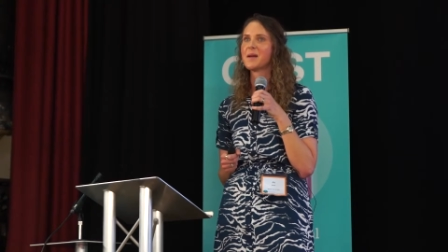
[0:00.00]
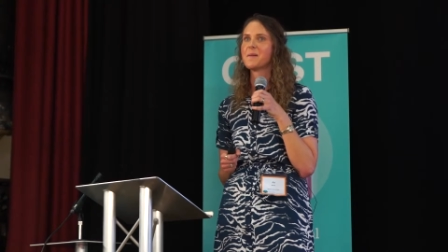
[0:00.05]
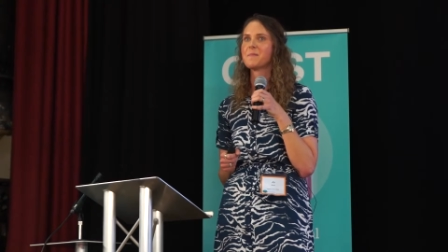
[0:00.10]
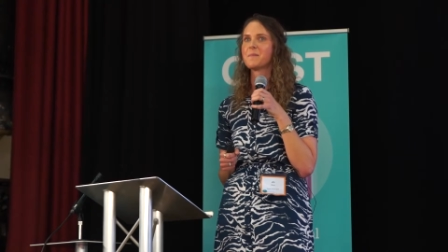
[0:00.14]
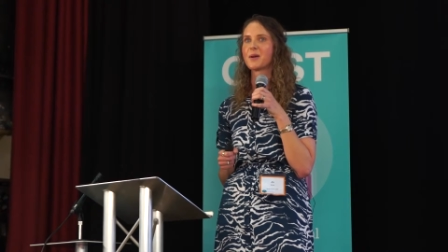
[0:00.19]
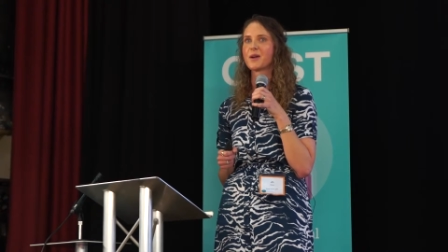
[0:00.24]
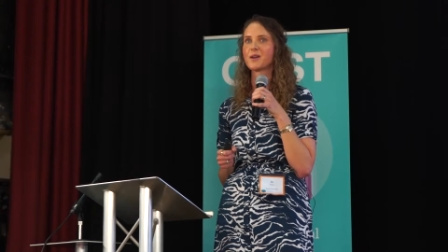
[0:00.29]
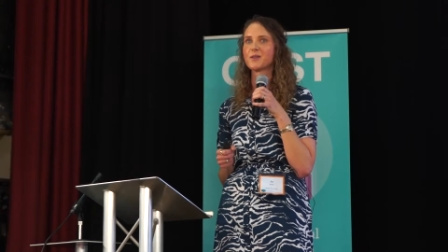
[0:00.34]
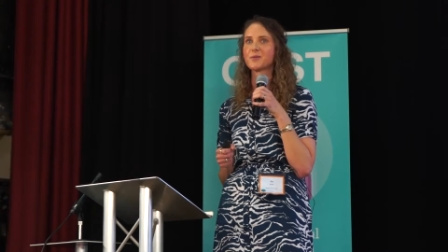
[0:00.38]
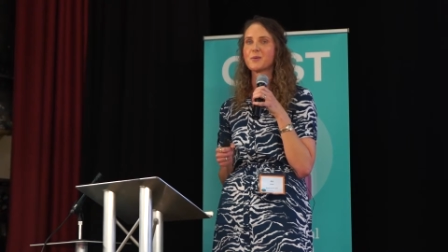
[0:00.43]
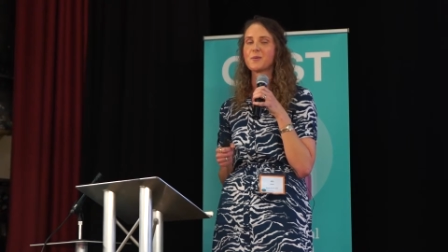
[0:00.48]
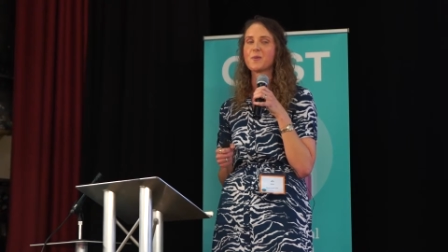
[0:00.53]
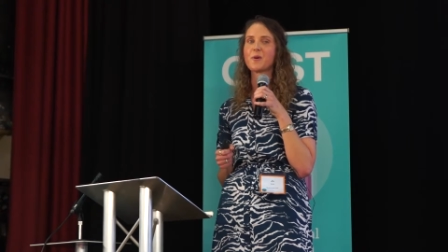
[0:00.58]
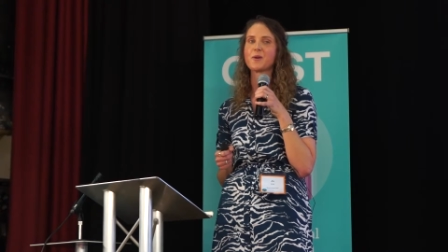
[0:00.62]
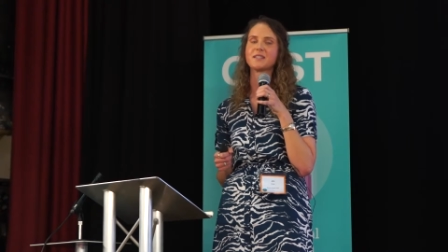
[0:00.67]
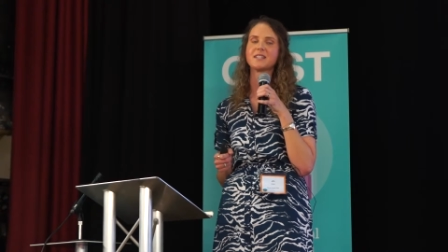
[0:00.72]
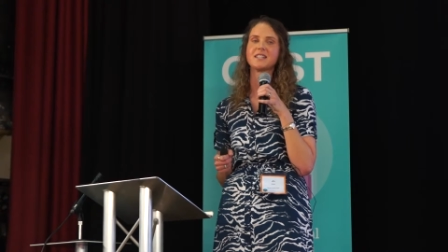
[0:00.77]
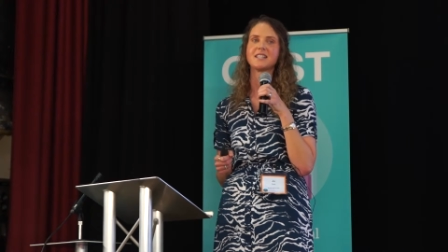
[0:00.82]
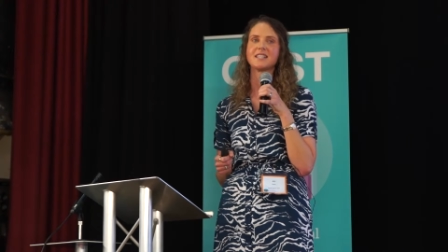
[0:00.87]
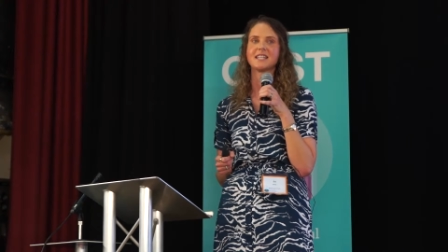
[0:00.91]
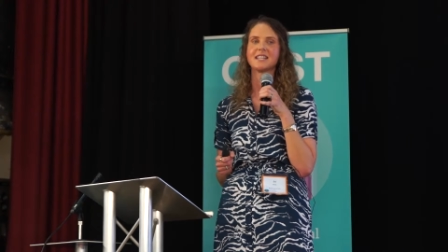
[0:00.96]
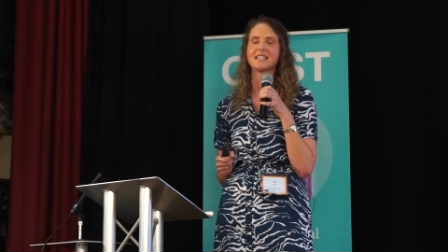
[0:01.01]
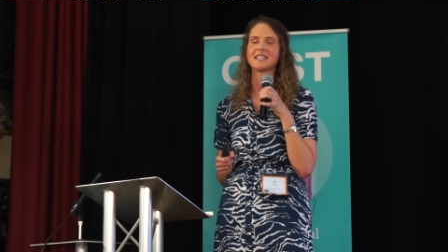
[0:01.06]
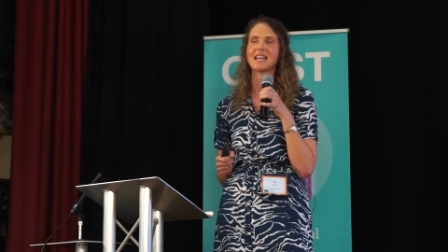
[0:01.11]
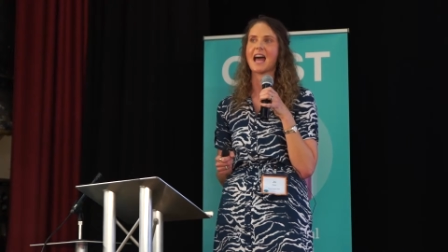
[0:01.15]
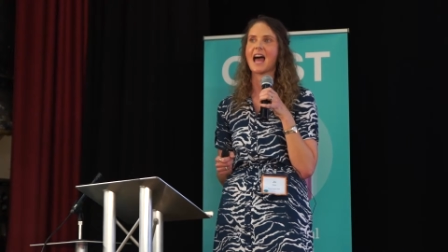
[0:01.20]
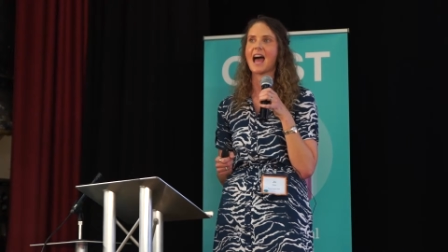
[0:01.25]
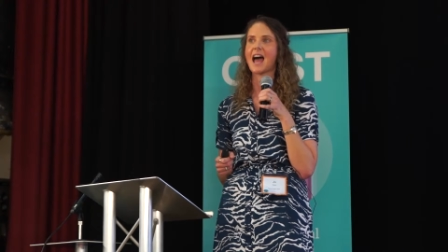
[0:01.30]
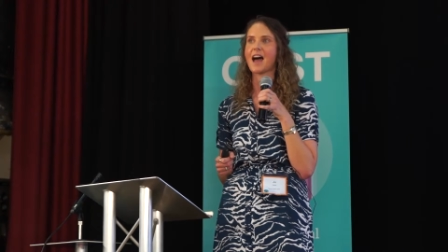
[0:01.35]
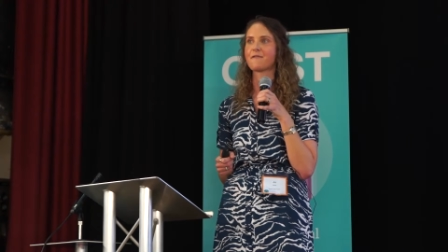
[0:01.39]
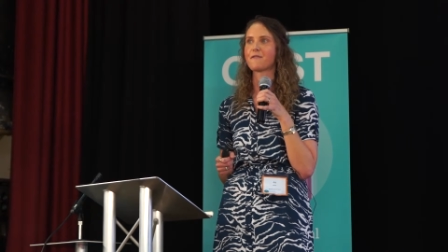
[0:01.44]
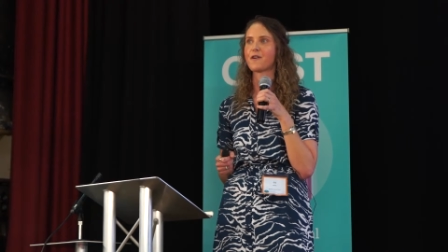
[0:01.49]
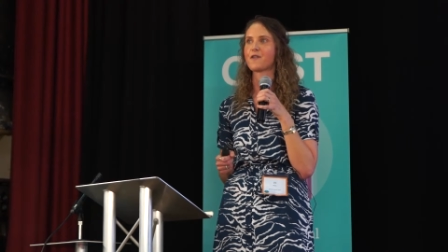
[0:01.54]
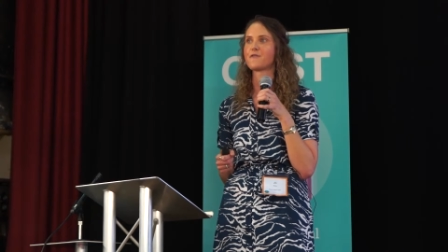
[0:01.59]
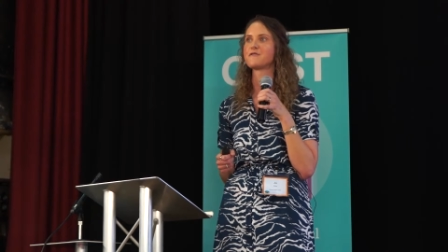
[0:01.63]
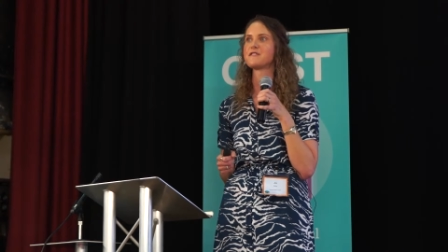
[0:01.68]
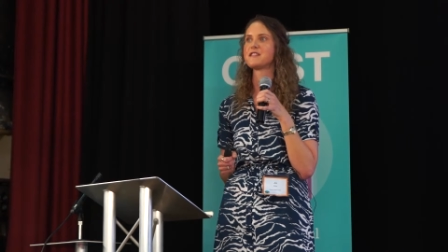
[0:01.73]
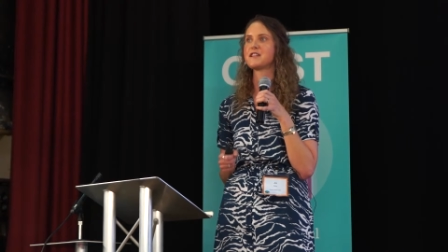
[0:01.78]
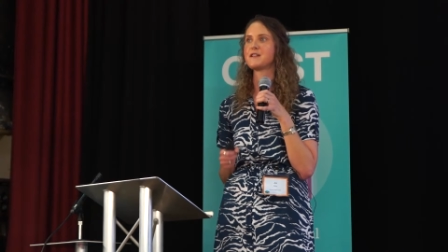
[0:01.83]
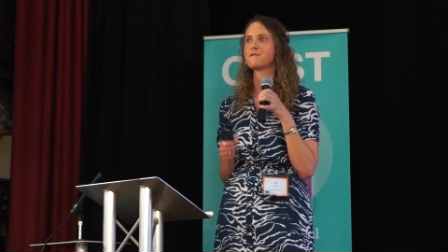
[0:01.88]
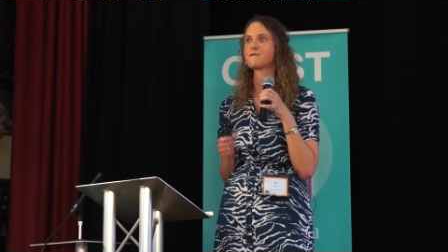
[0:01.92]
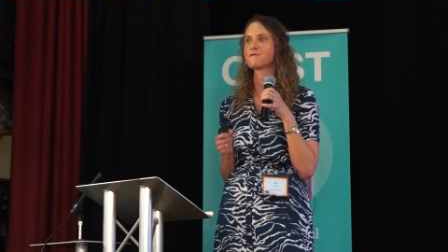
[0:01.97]
because we wanted it to have a
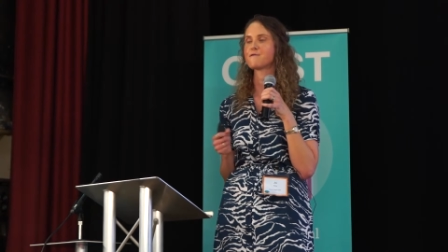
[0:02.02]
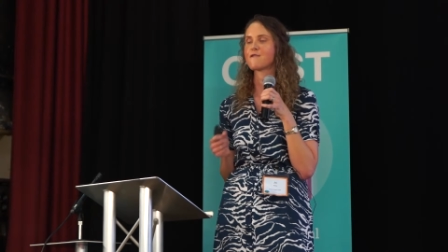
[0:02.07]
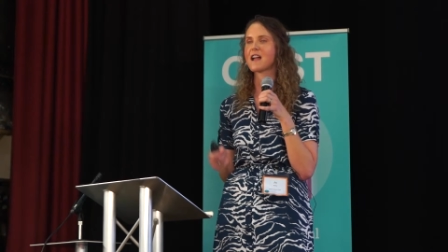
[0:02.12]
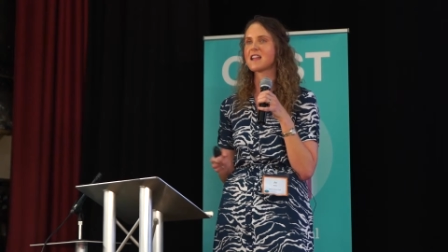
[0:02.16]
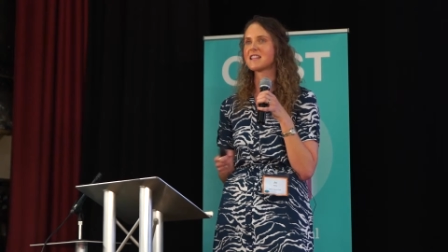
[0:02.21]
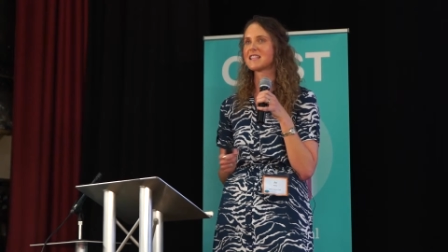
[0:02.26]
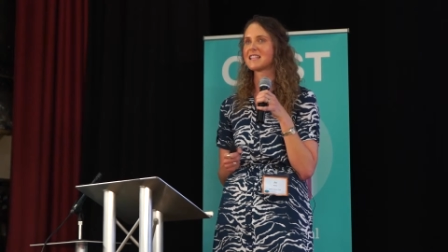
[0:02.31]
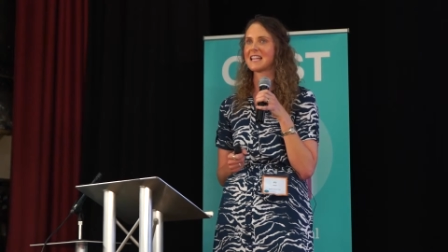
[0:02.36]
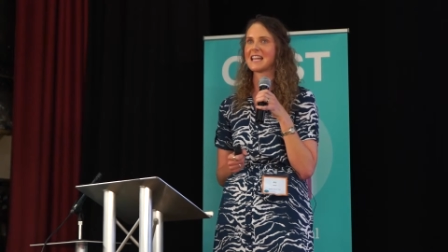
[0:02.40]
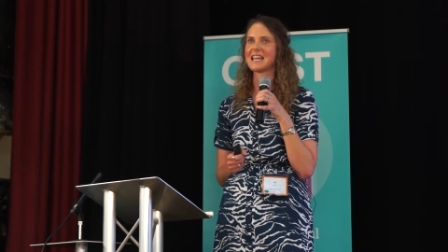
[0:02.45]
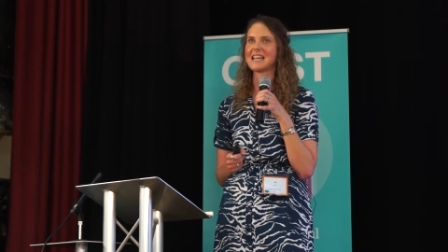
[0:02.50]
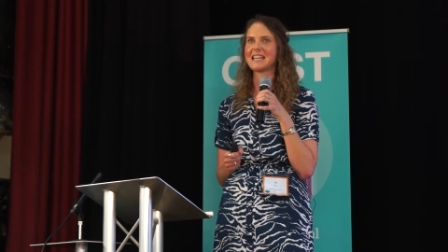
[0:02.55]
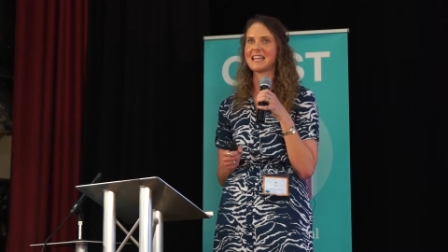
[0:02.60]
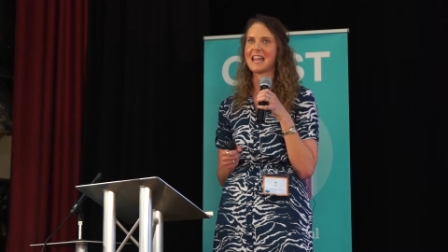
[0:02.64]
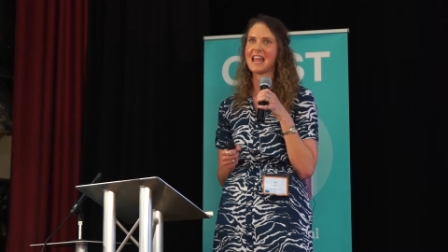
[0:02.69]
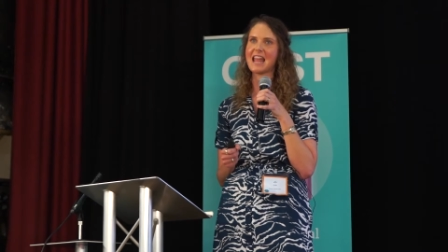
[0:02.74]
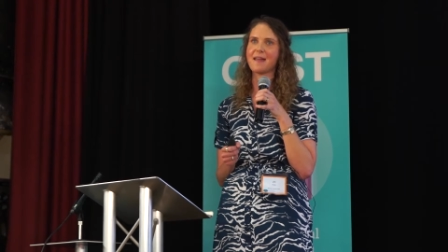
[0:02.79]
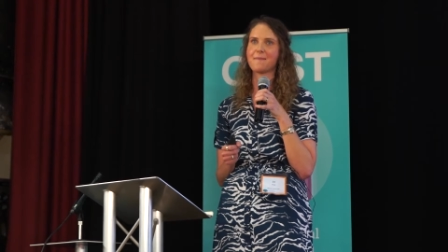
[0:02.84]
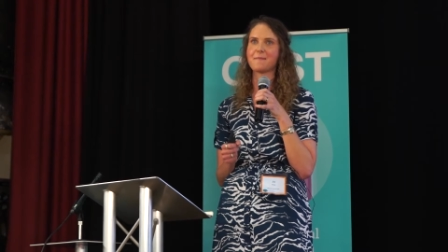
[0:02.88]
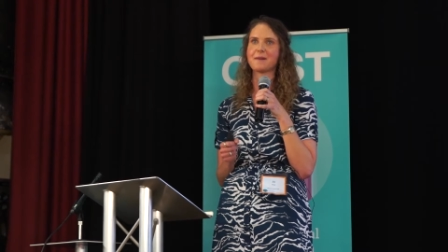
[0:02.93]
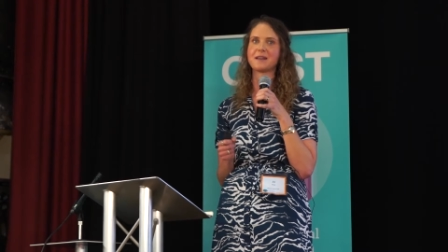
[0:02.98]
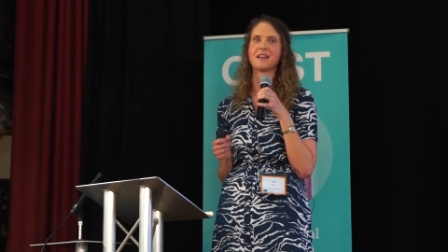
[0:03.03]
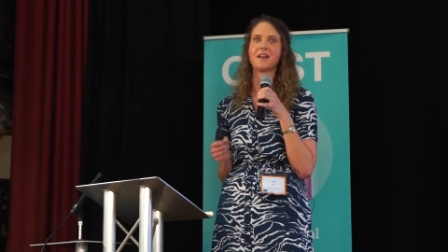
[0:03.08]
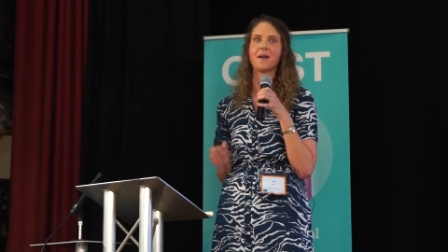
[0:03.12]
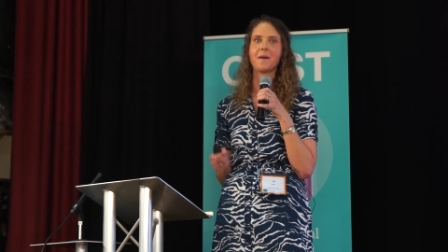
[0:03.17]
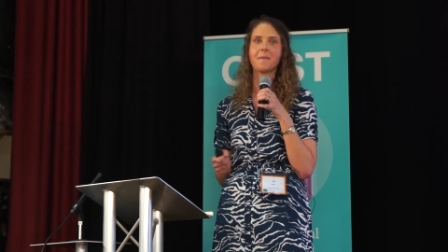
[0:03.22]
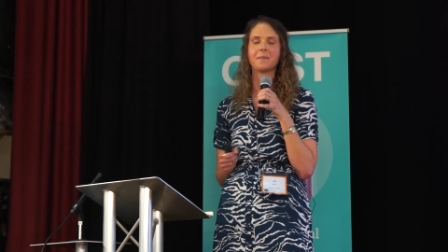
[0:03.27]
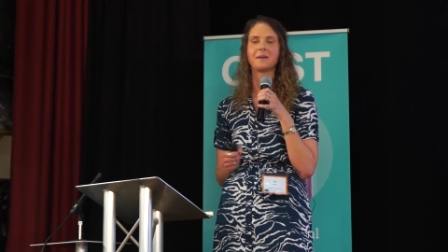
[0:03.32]
really friendly name and